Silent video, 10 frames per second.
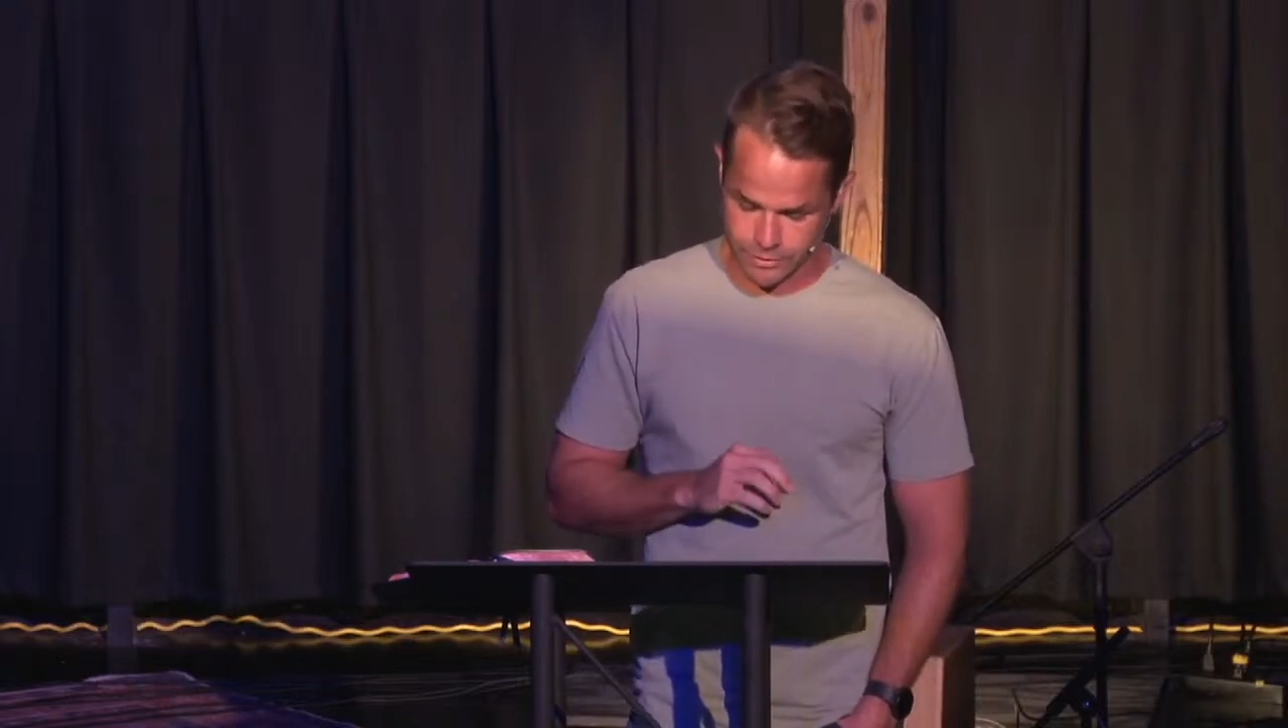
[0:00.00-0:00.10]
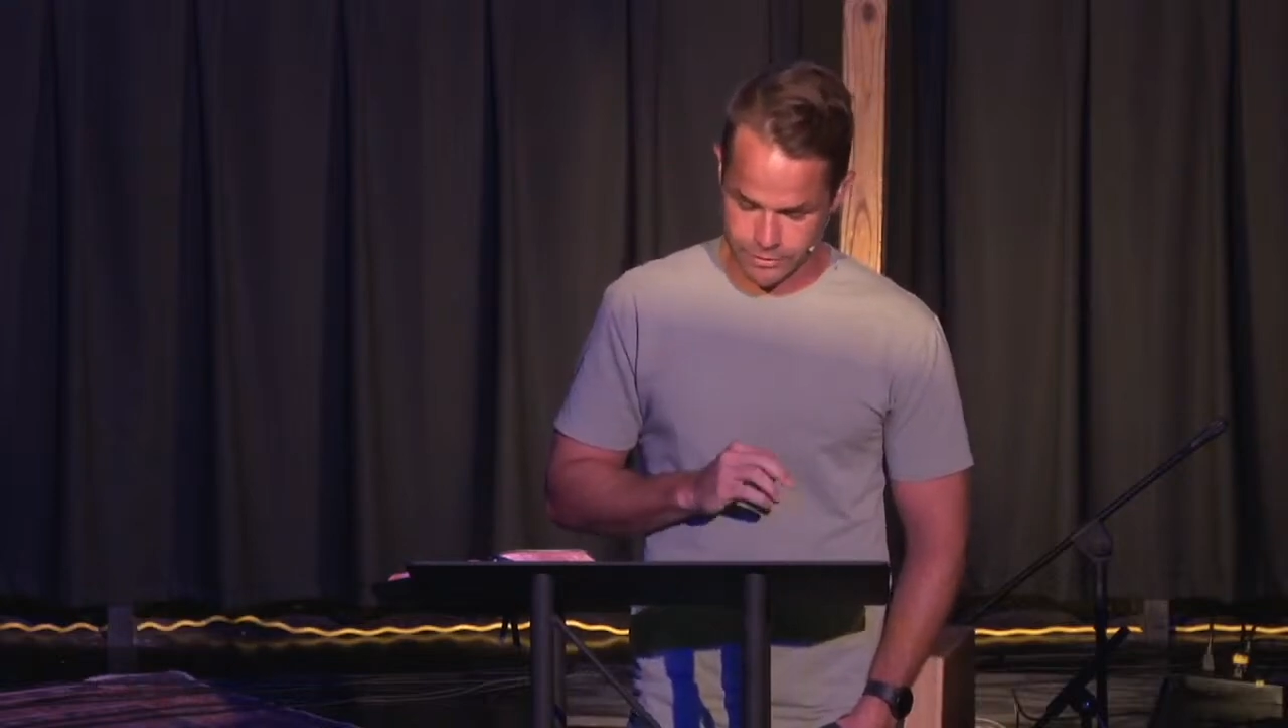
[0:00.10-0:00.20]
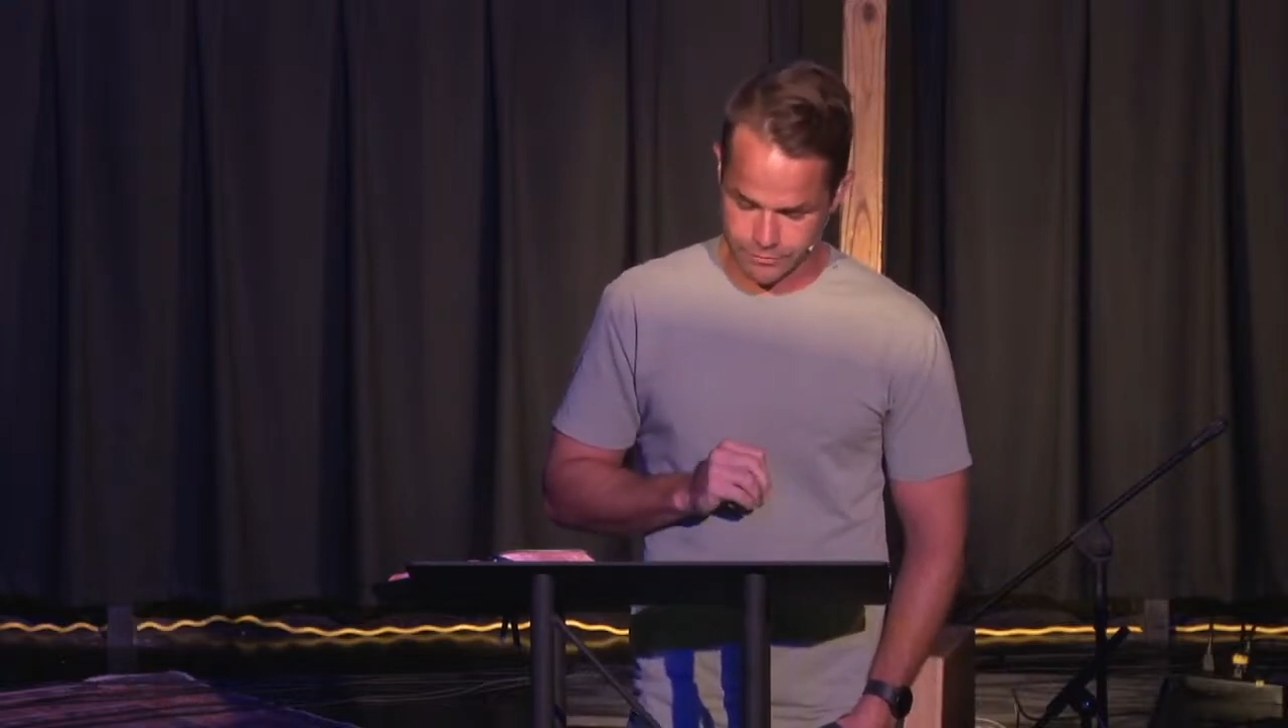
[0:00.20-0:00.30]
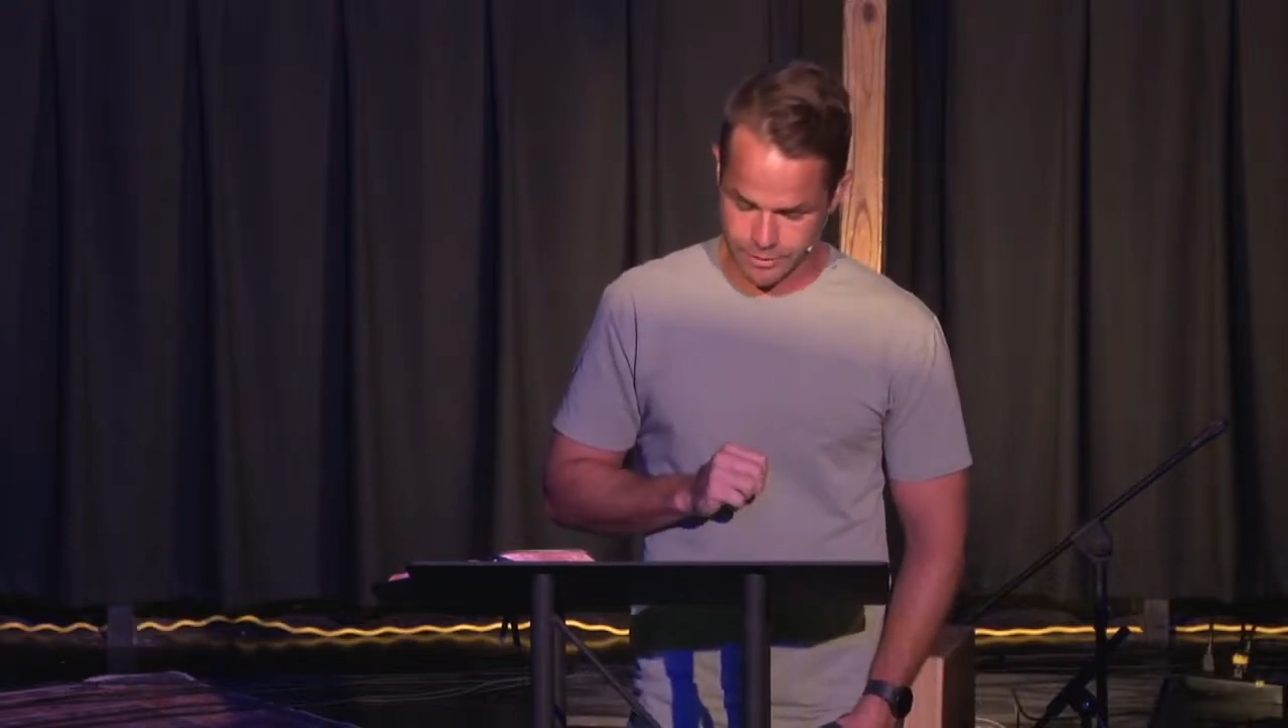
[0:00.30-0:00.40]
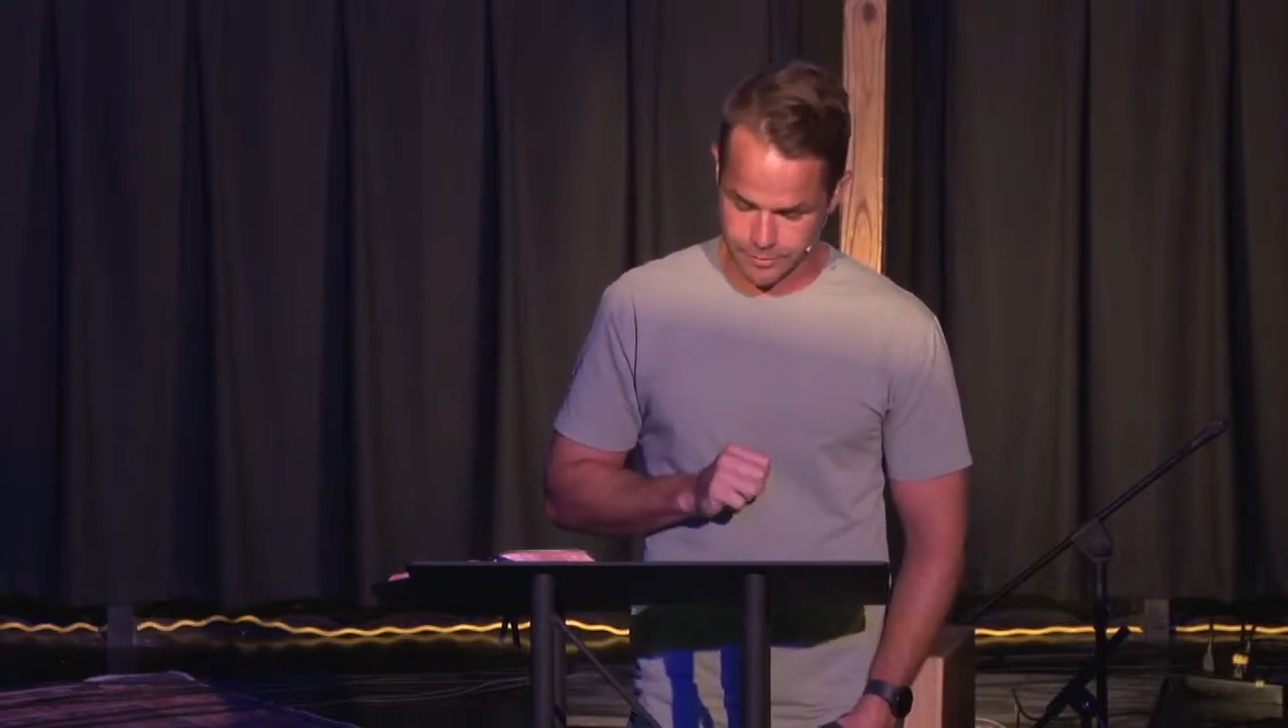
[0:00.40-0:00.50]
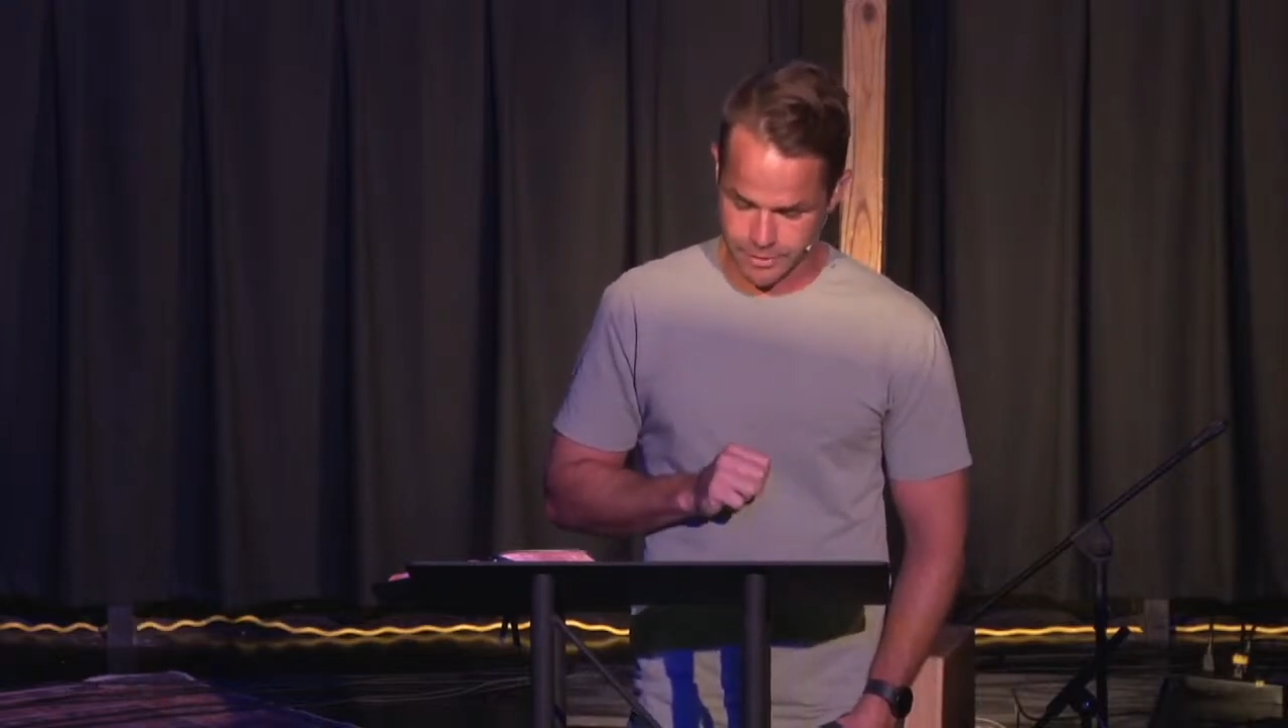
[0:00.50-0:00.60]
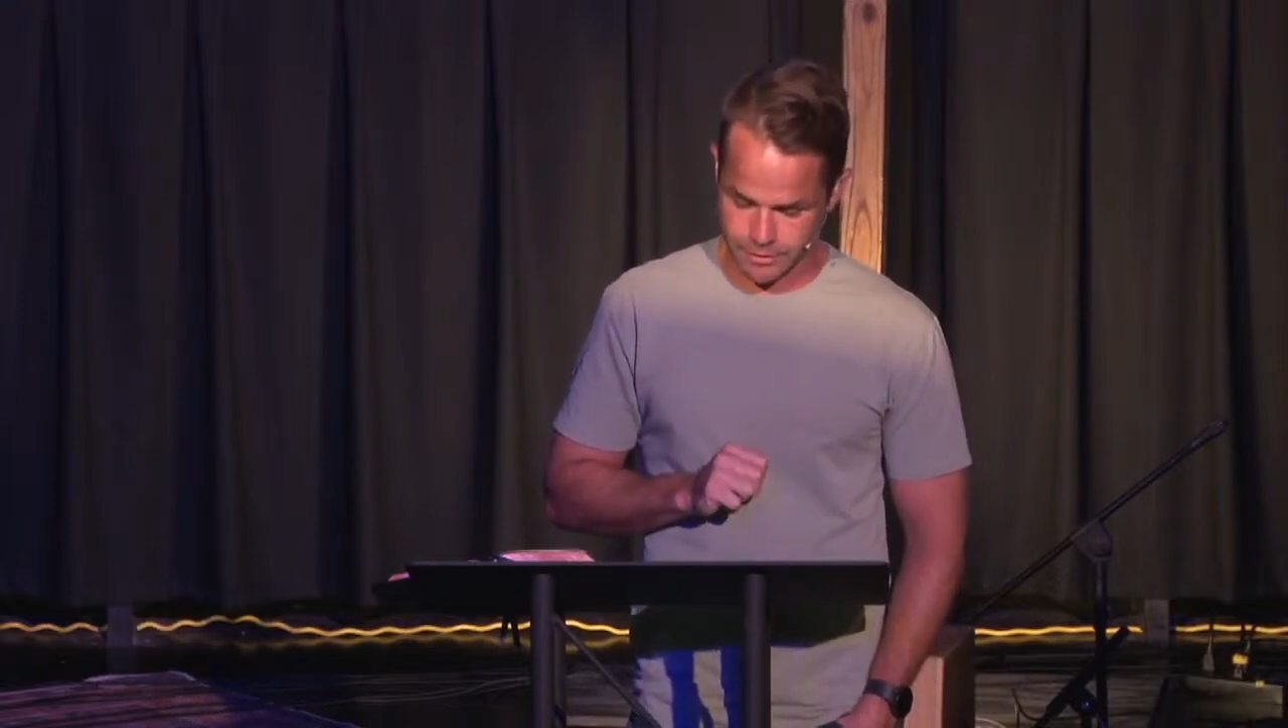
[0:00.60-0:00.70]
to reappear,